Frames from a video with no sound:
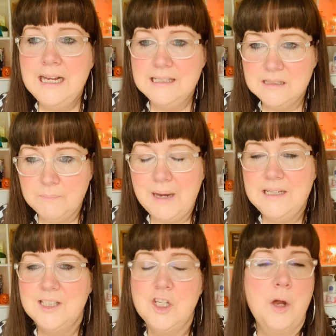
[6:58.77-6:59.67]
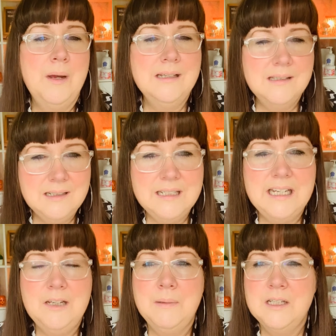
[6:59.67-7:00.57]
It's the base note, it's the
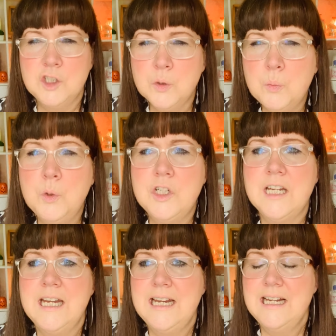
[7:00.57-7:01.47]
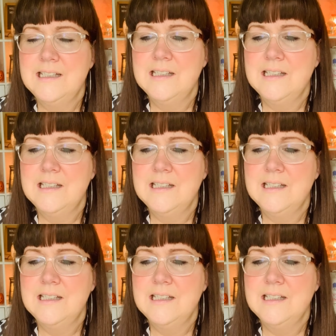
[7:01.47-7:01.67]
deep, it's the woody, it's